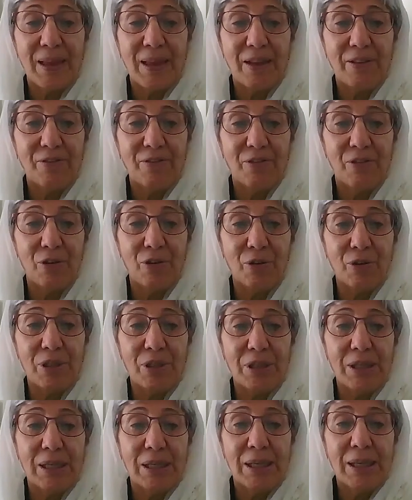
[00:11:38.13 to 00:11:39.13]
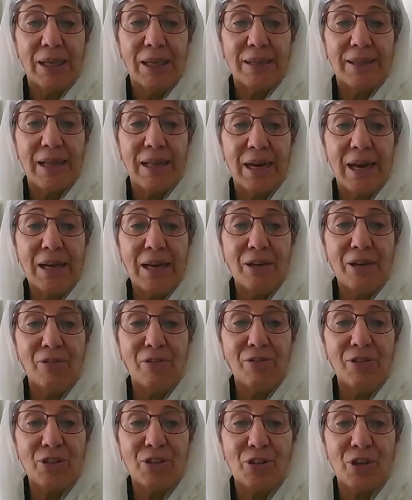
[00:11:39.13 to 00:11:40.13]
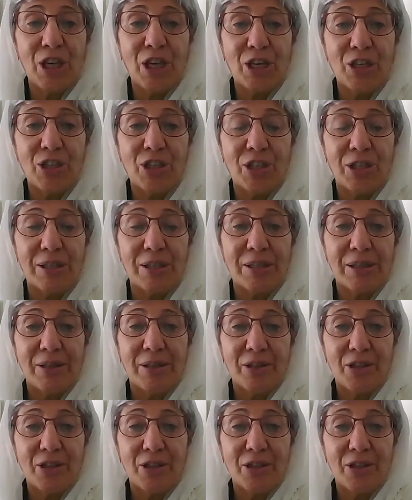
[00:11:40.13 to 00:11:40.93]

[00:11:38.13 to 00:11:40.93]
4, the lack of education,